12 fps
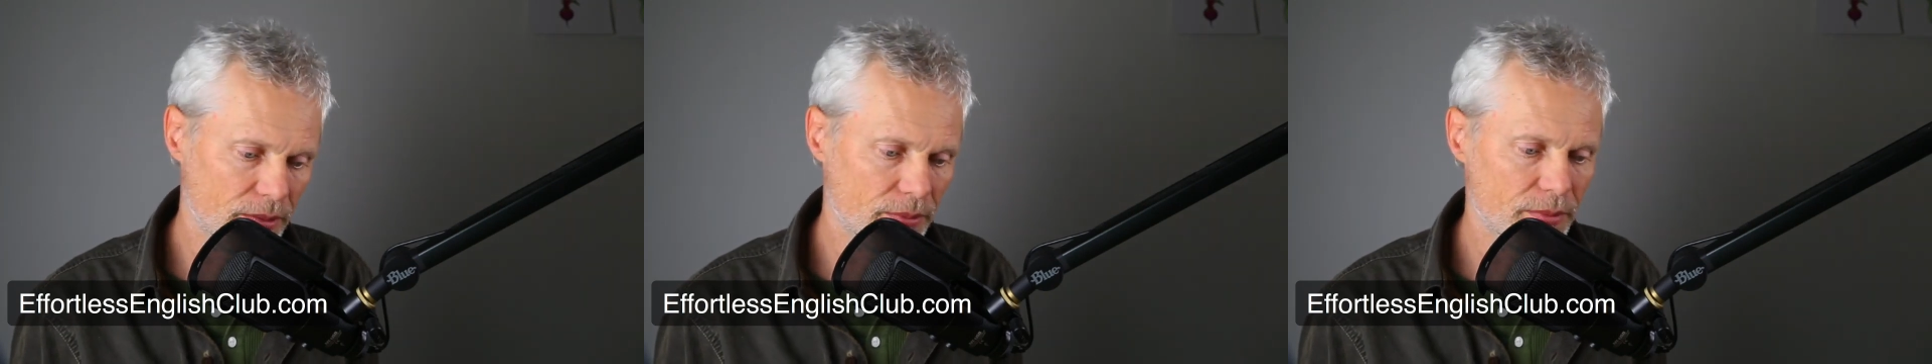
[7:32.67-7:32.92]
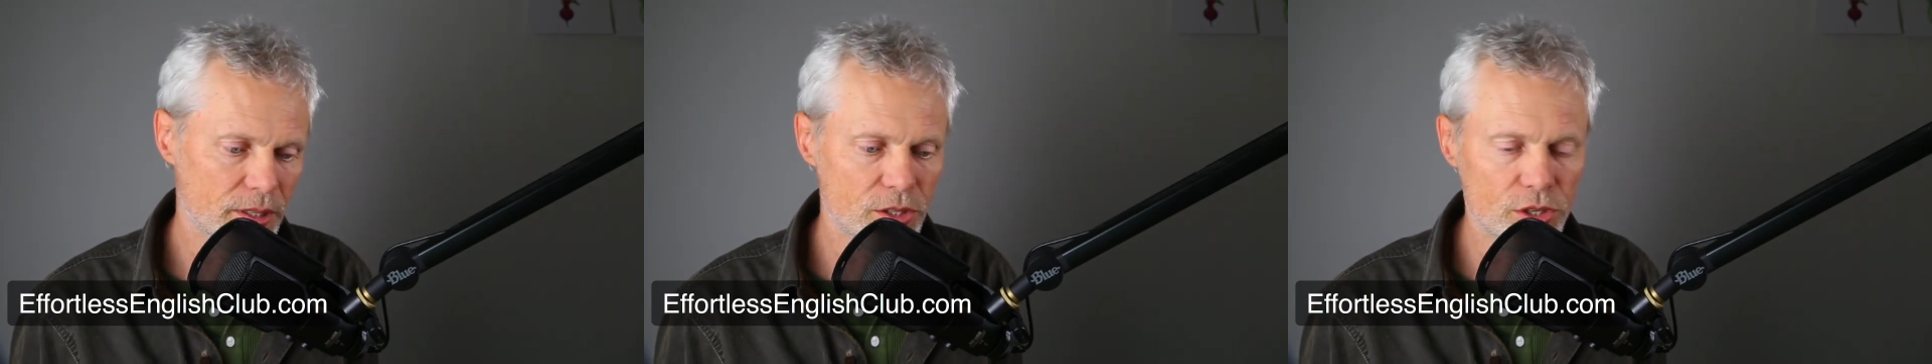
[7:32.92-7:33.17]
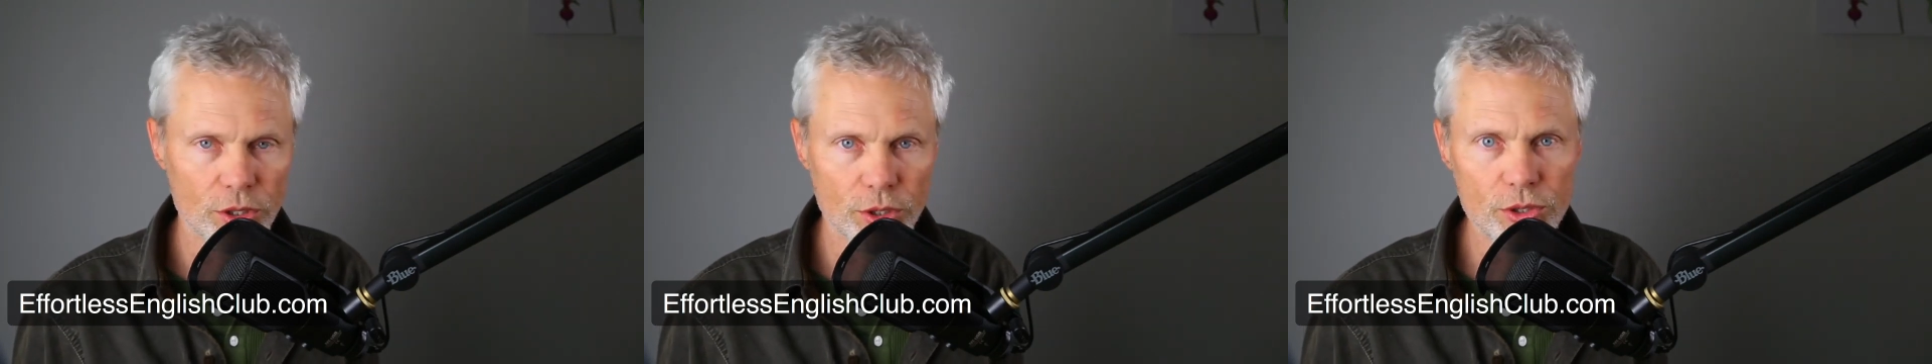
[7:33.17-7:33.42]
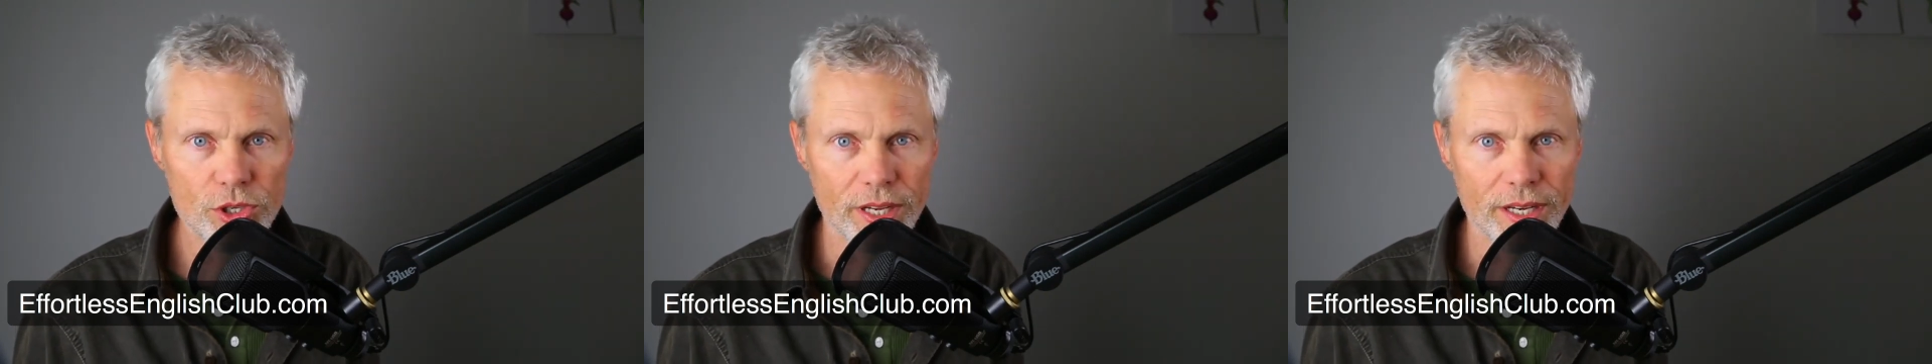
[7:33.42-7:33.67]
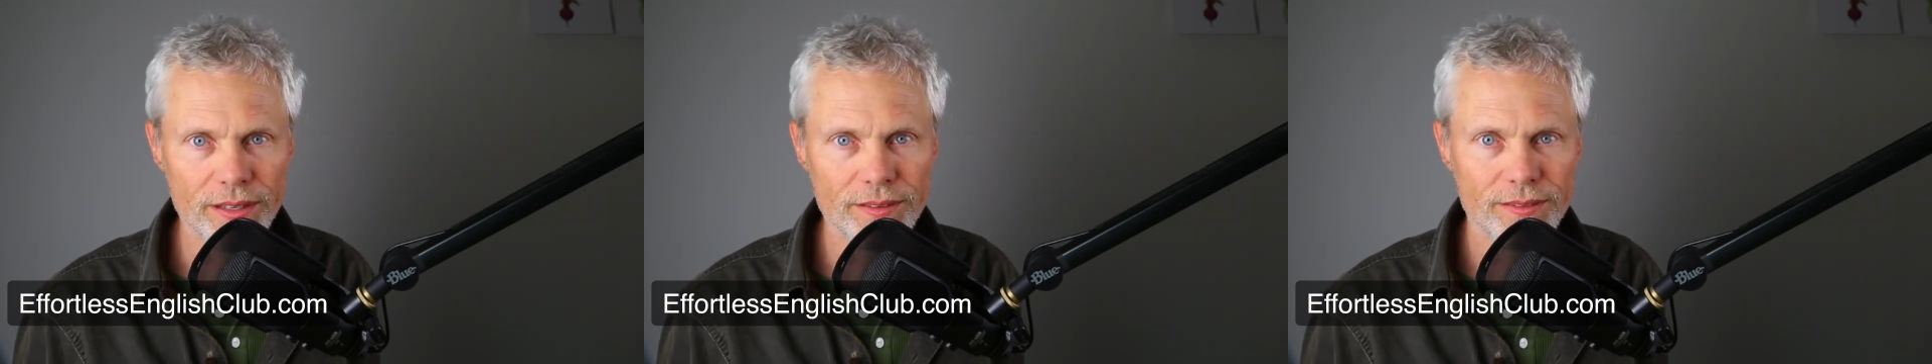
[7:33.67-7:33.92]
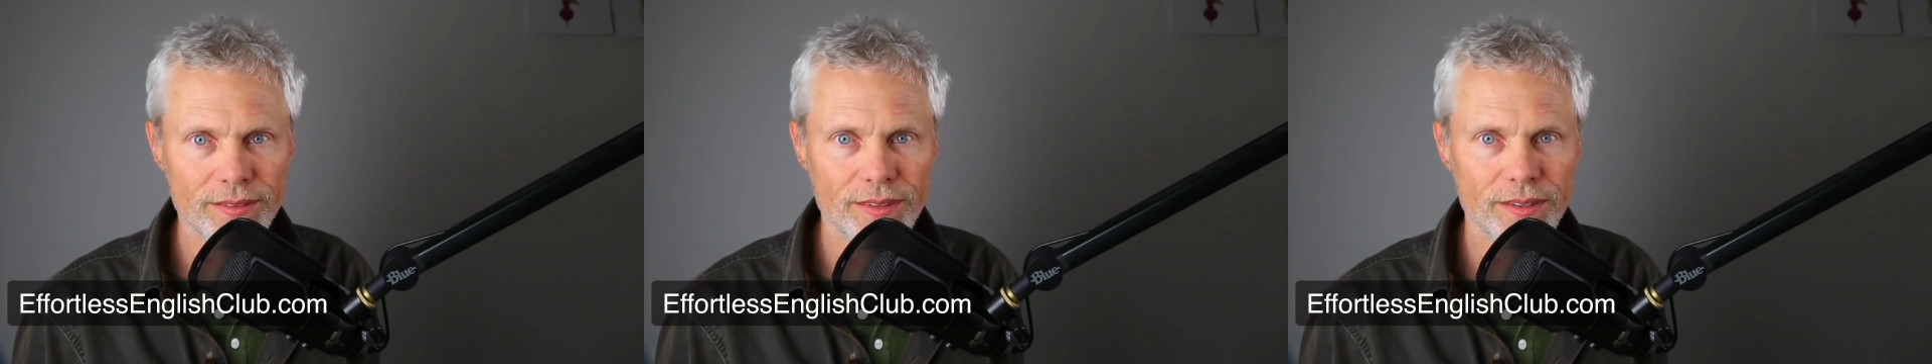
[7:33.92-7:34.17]
The solution
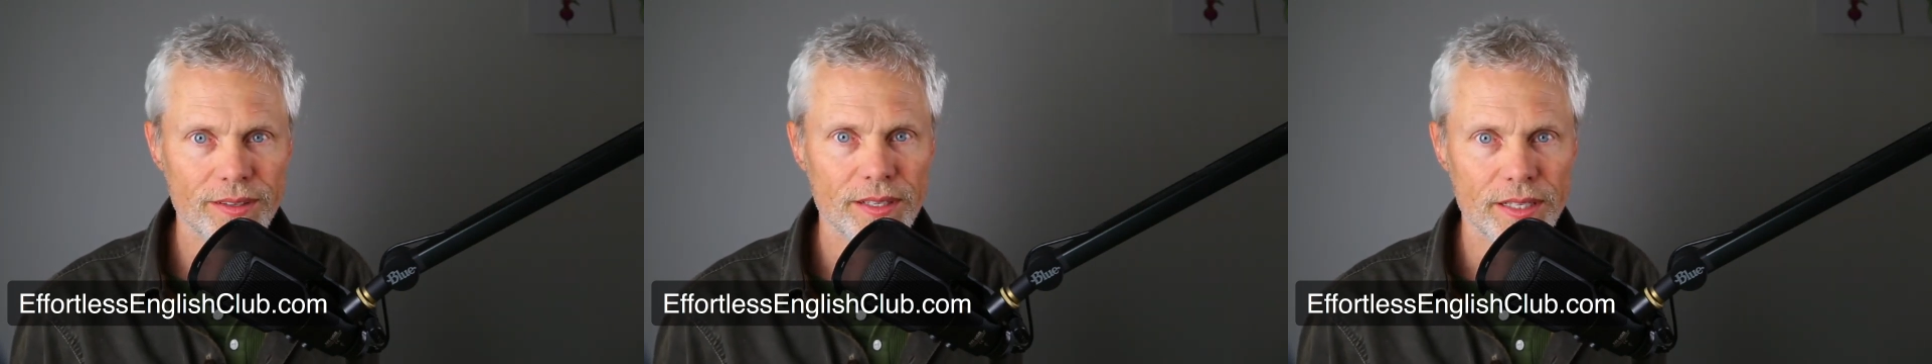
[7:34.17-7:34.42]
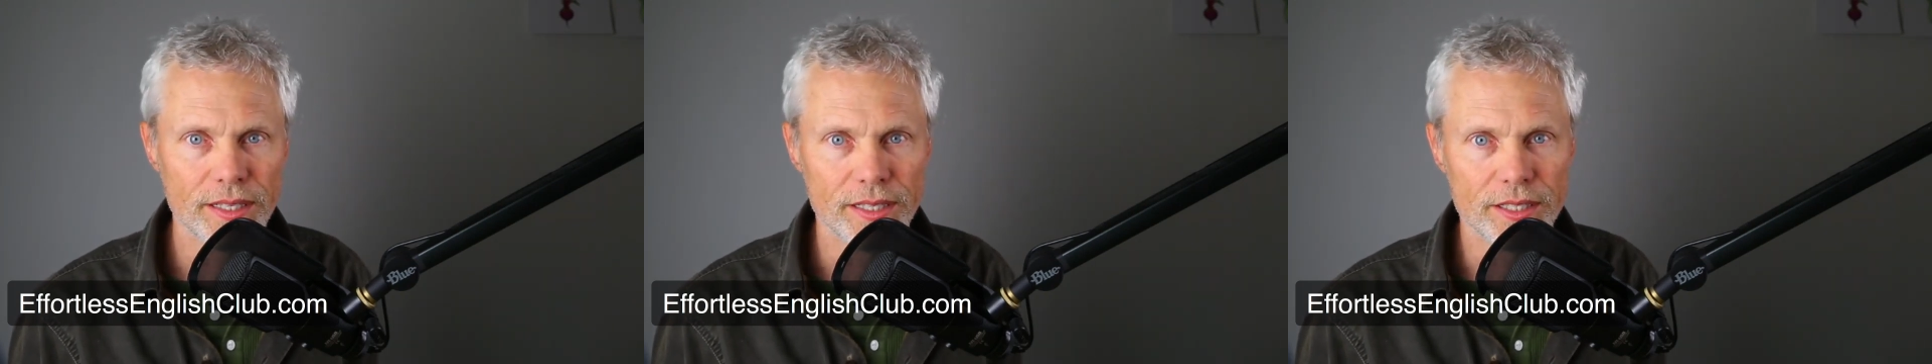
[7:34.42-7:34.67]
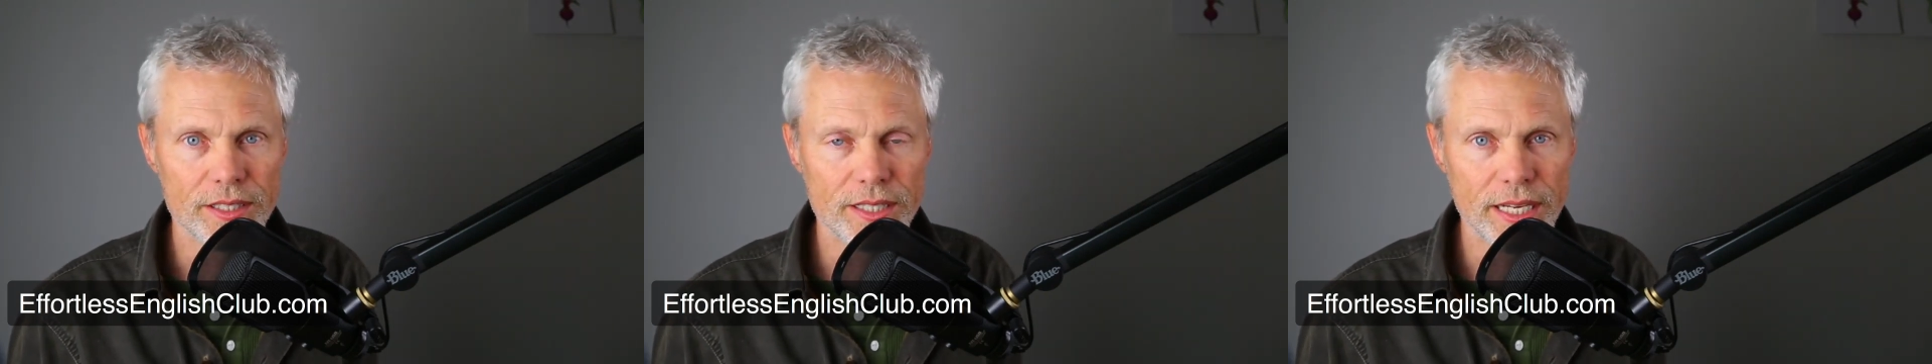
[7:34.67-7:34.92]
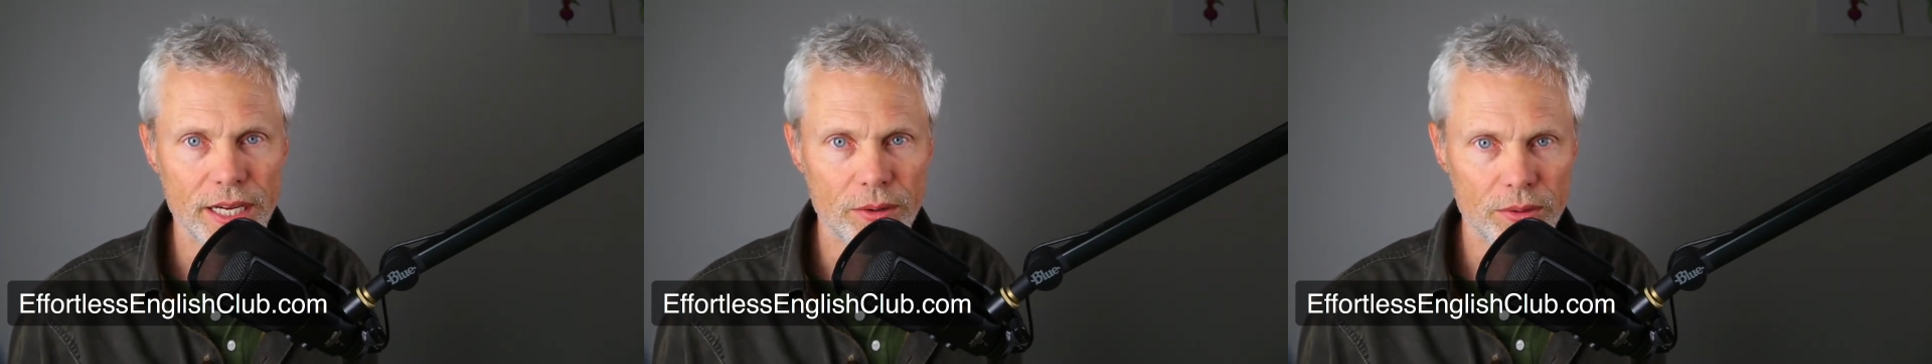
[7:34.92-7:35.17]
is to take